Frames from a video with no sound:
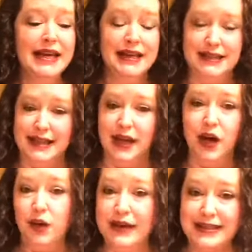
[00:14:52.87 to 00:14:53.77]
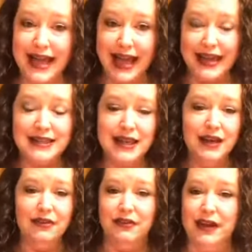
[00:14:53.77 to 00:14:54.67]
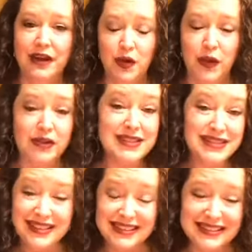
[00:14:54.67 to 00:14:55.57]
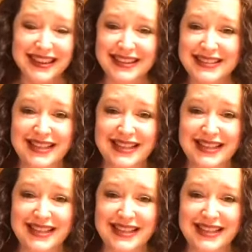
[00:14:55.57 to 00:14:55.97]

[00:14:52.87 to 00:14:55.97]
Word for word: His dad always ate very well, still does.